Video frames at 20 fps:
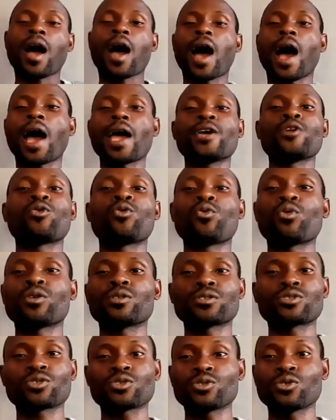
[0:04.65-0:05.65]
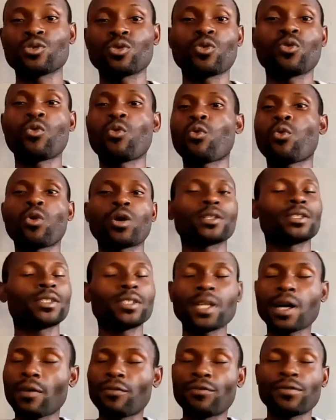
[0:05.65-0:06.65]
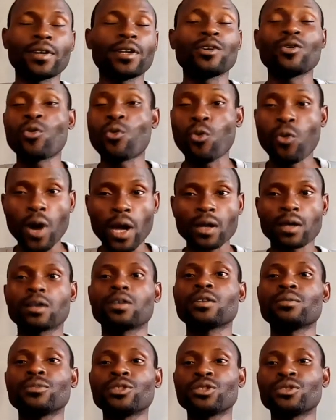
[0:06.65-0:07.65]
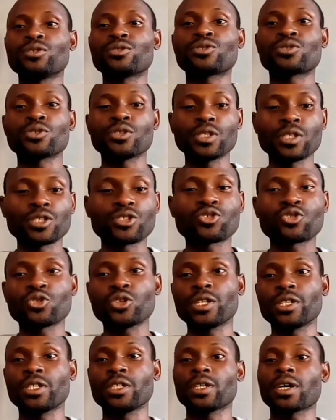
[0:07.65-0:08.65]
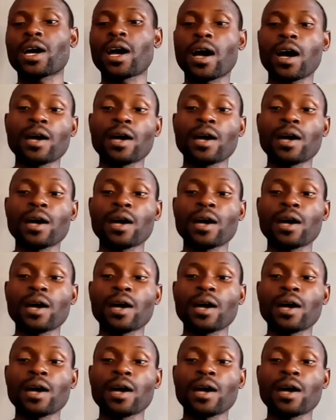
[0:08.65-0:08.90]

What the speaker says: I want to wonderfully welcome you to this training.